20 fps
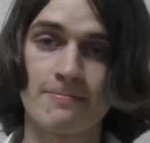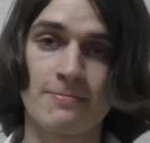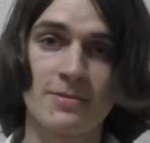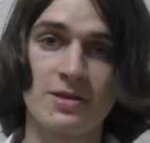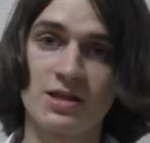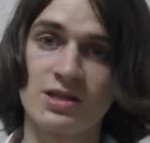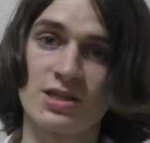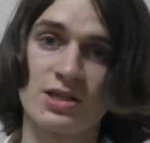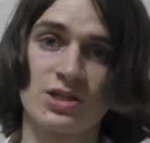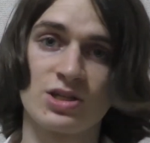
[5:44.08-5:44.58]

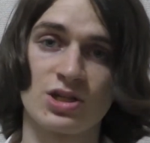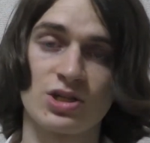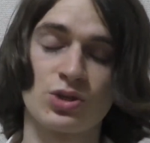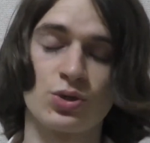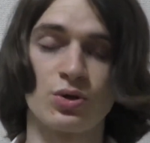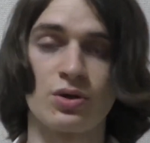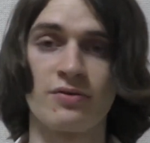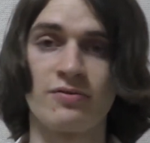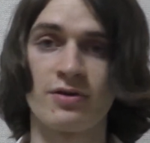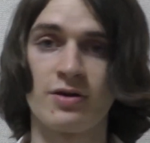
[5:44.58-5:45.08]
this is just
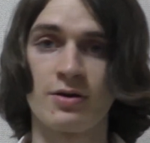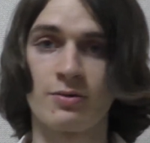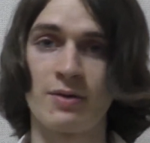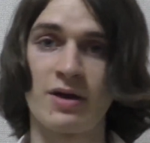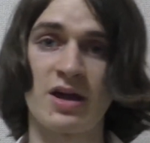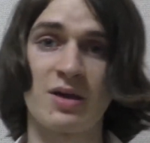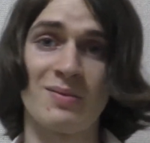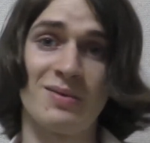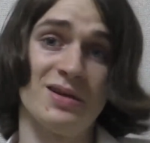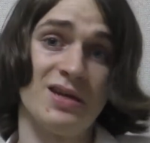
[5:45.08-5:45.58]
sort of a
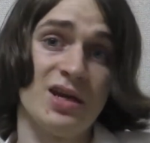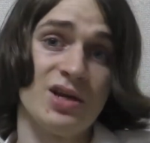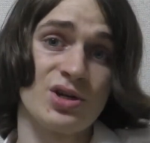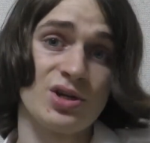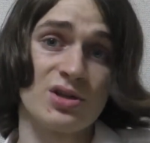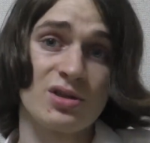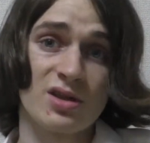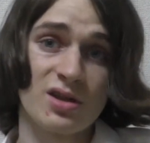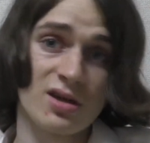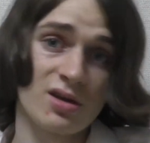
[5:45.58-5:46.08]

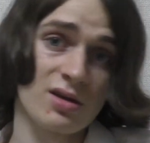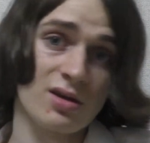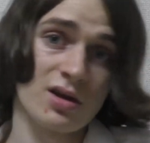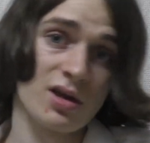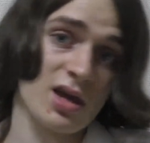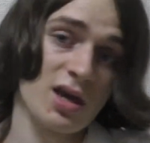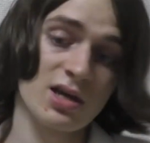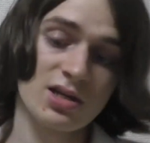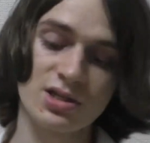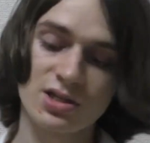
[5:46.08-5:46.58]
recommendation thing, I
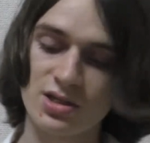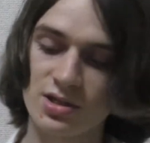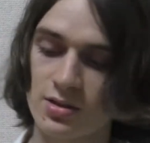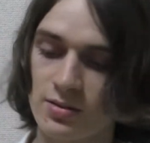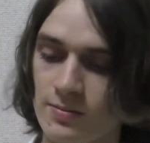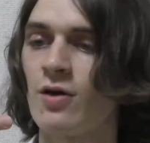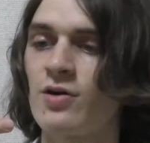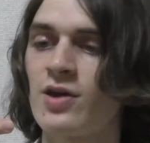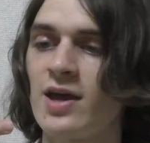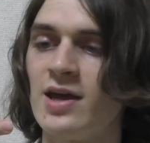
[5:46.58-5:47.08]
guess.
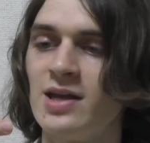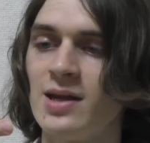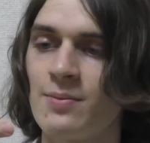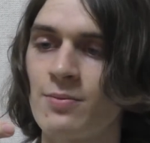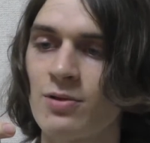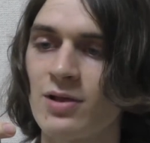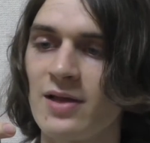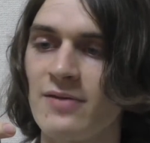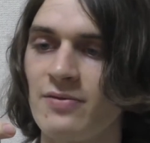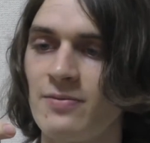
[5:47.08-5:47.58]
Okay,
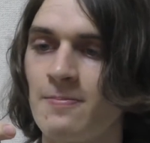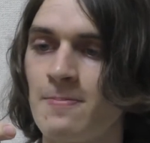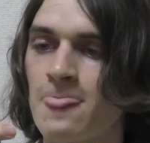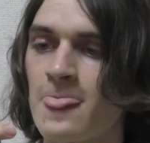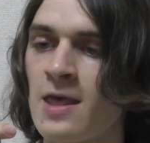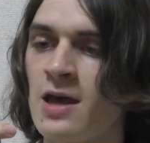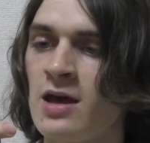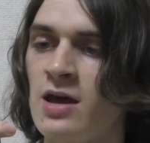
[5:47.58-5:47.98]
number 11.